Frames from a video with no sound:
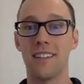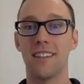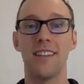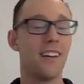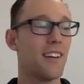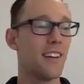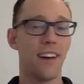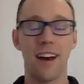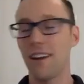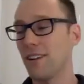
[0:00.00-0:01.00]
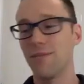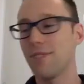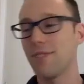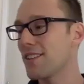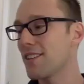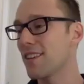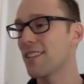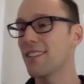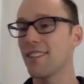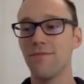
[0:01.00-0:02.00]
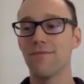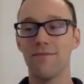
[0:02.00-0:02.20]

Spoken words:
and I don't know. It's just